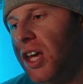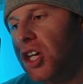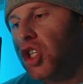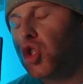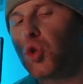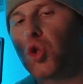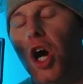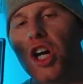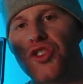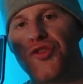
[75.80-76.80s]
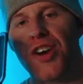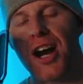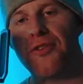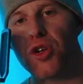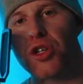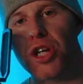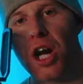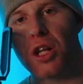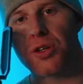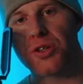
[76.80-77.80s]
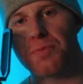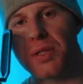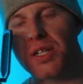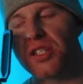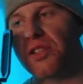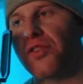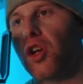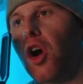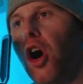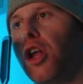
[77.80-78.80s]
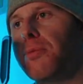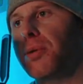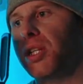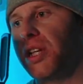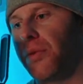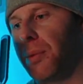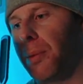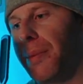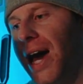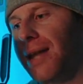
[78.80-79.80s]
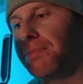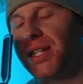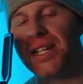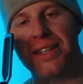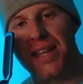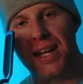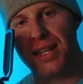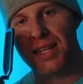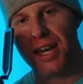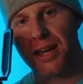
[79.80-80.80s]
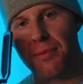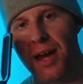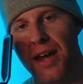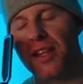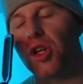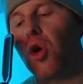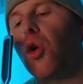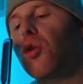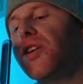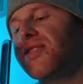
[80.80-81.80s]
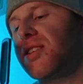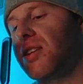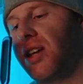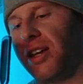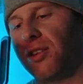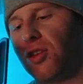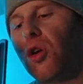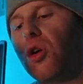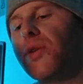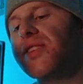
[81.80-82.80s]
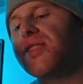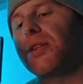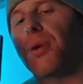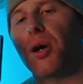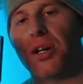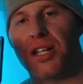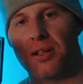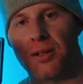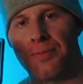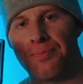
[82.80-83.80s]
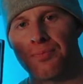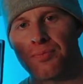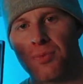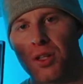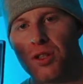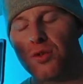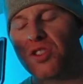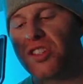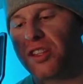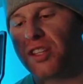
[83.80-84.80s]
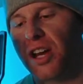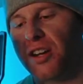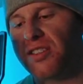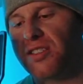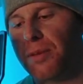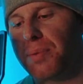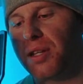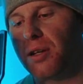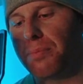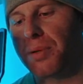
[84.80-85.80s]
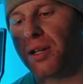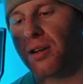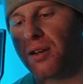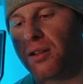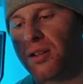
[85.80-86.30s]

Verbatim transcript: you lost $500 because of an unbelievable bad beat at the end of the game. And then the whole rest of the night, the whole rest of the party, you sit there sipping your beer,